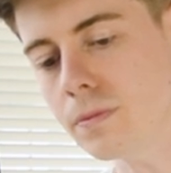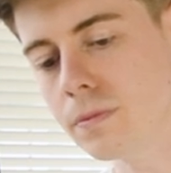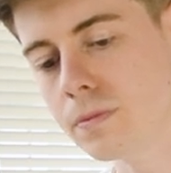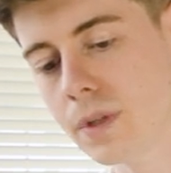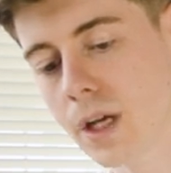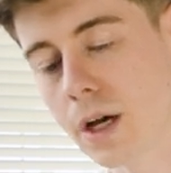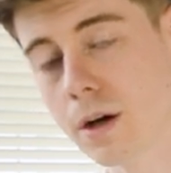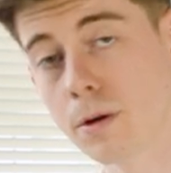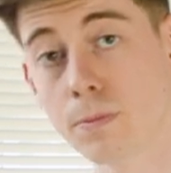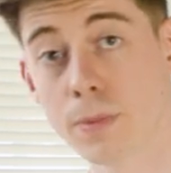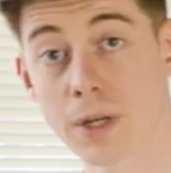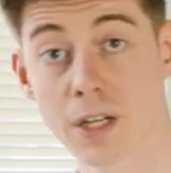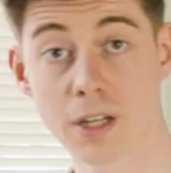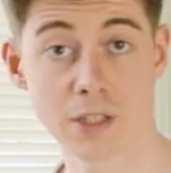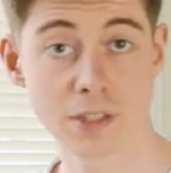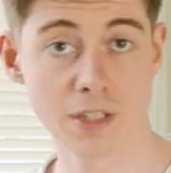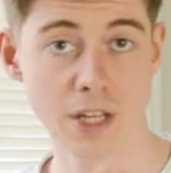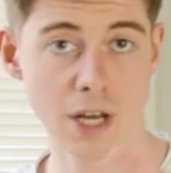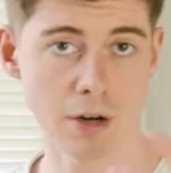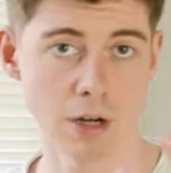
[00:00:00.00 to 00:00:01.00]
Now,
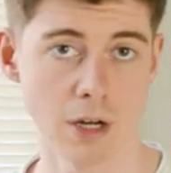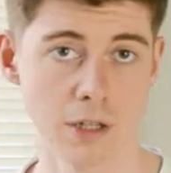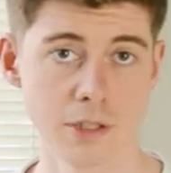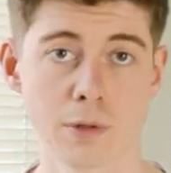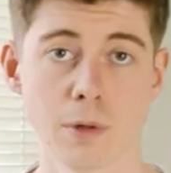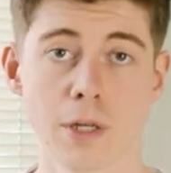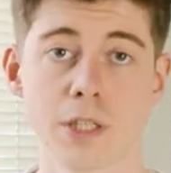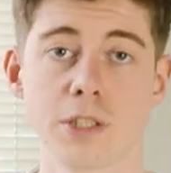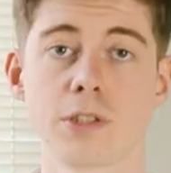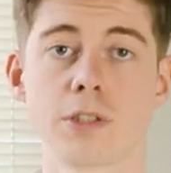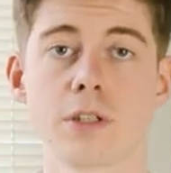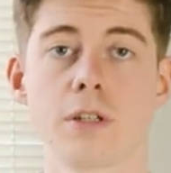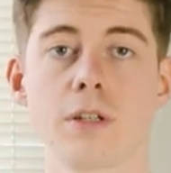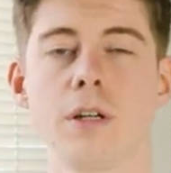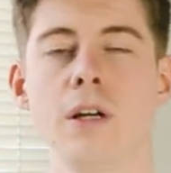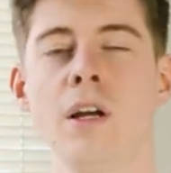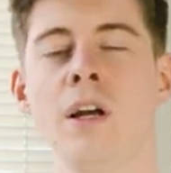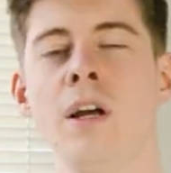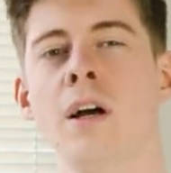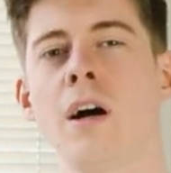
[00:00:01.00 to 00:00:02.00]
because the aldehyde is quite
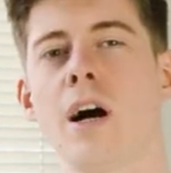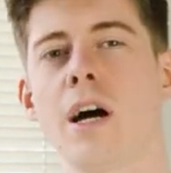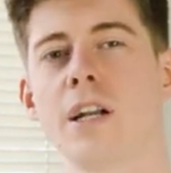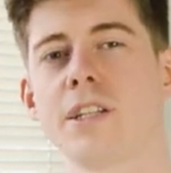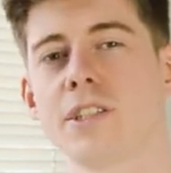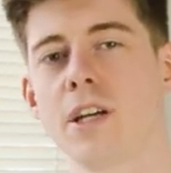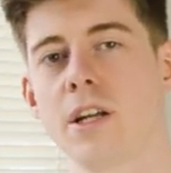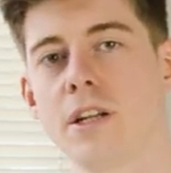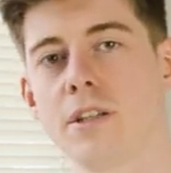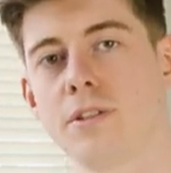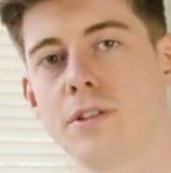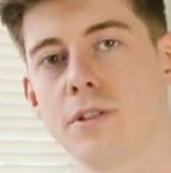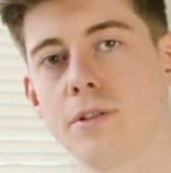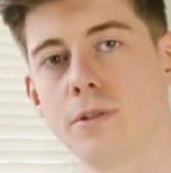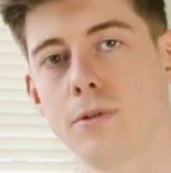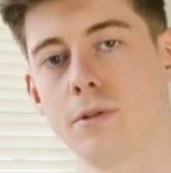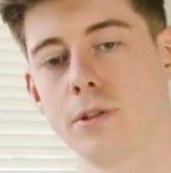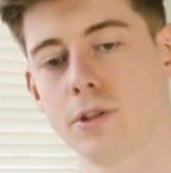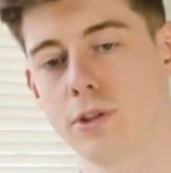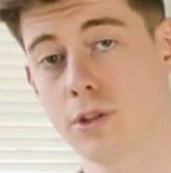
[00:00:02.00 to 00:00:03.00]
strong, I decided
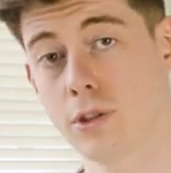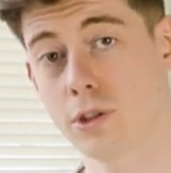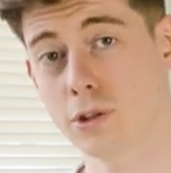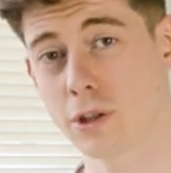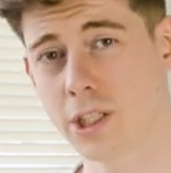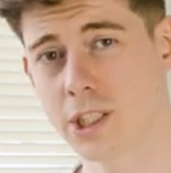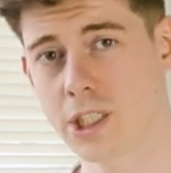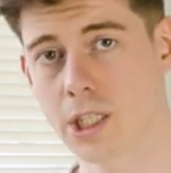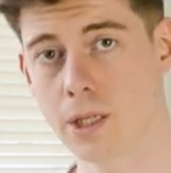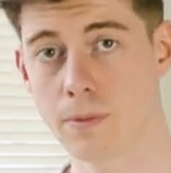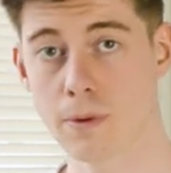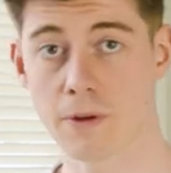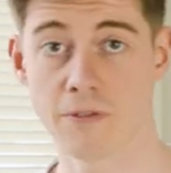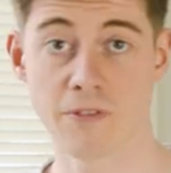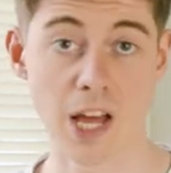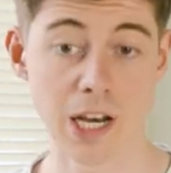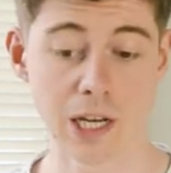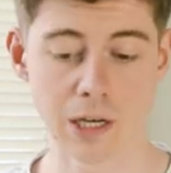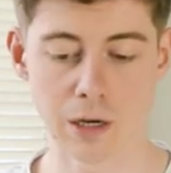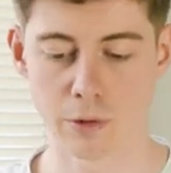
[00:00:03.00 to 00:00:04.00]
to try to keep a
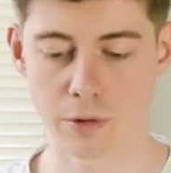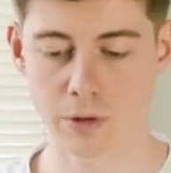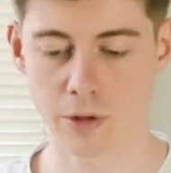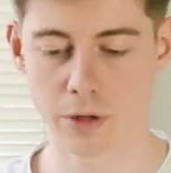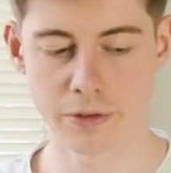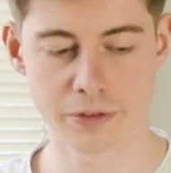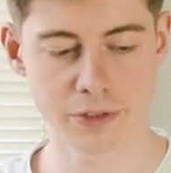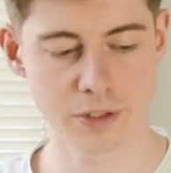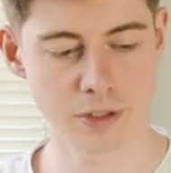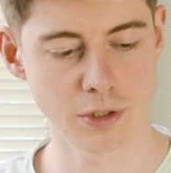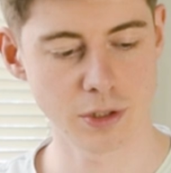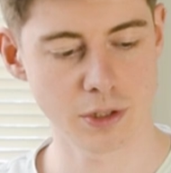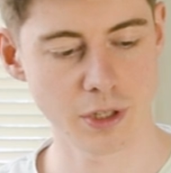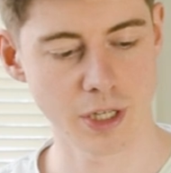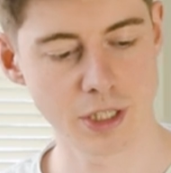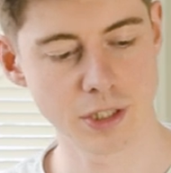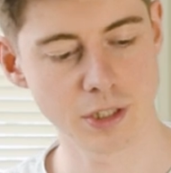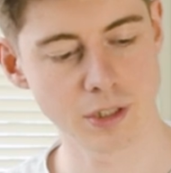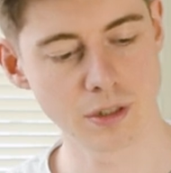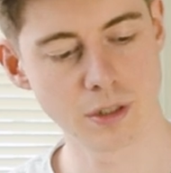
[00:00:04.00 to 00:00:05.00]
fairly low
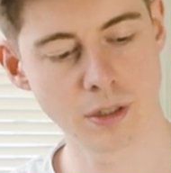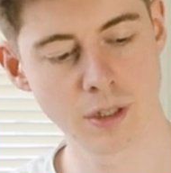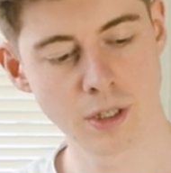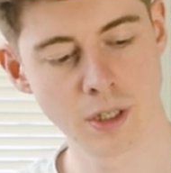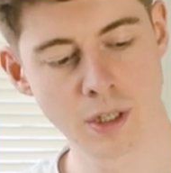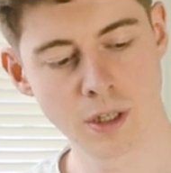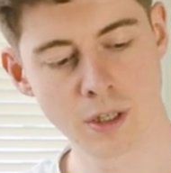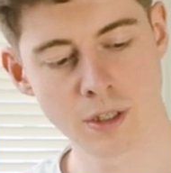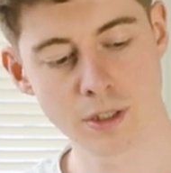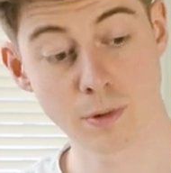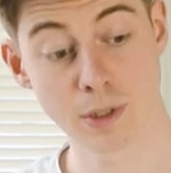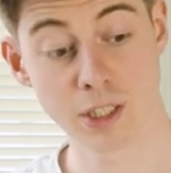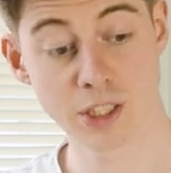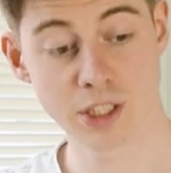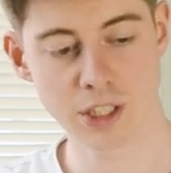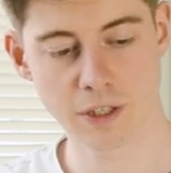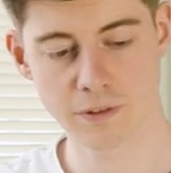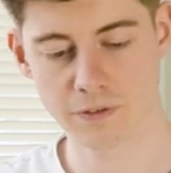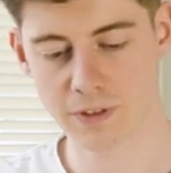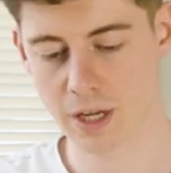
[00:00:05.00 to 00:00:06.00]
concentration. So I did
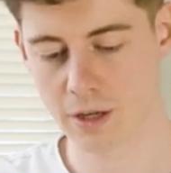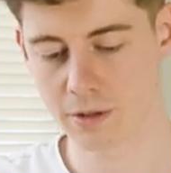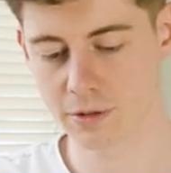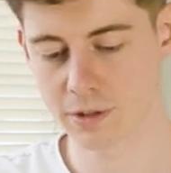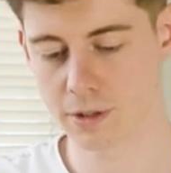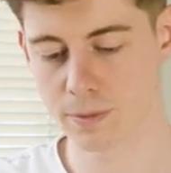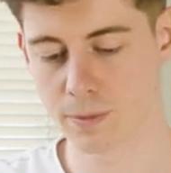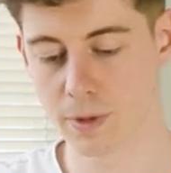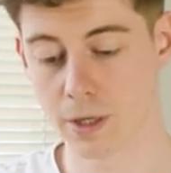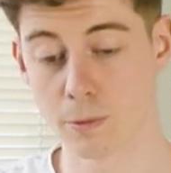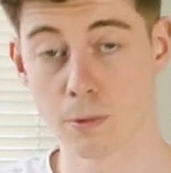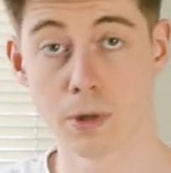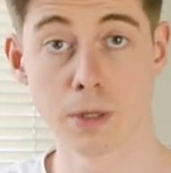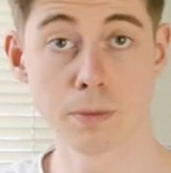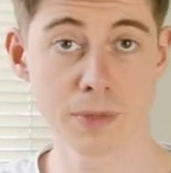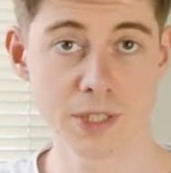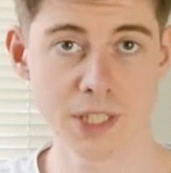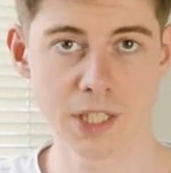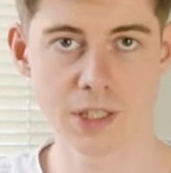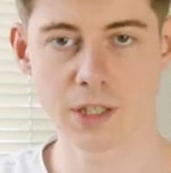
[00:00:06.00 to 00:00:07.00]
shift down to my
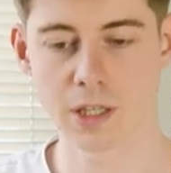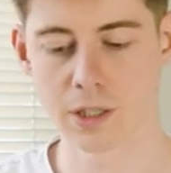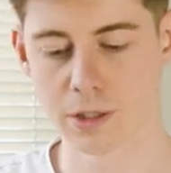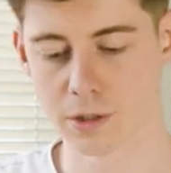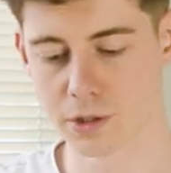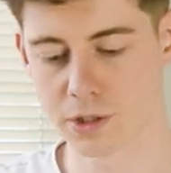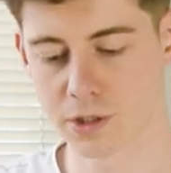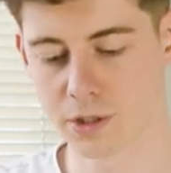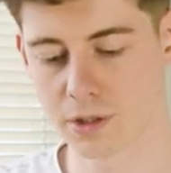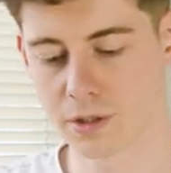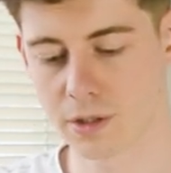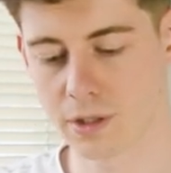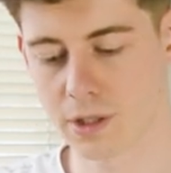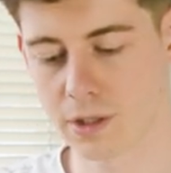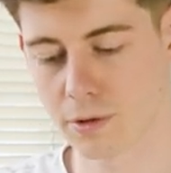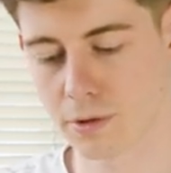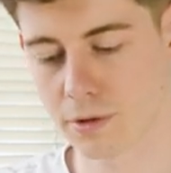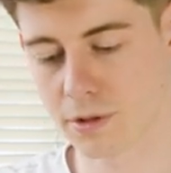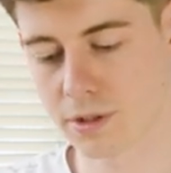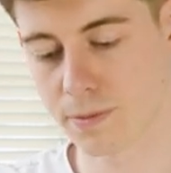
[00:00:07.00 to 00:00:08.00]
1% dilution
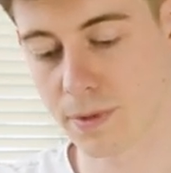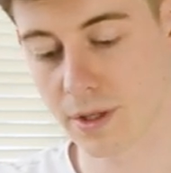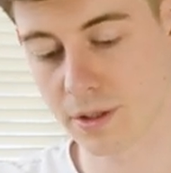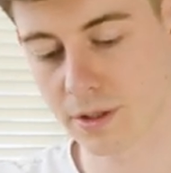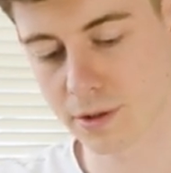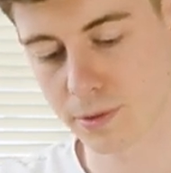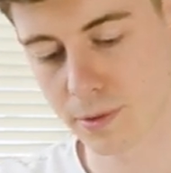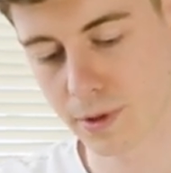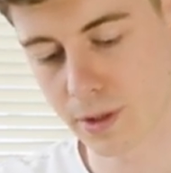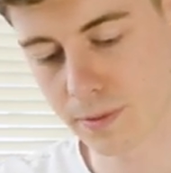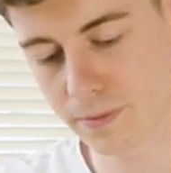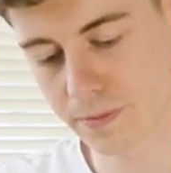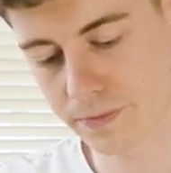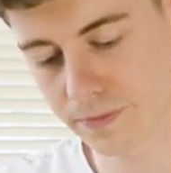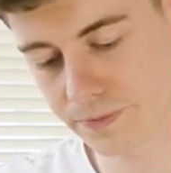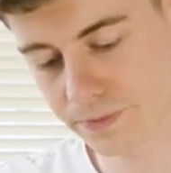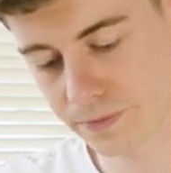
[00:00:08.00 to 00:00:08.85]
in order to make this one up.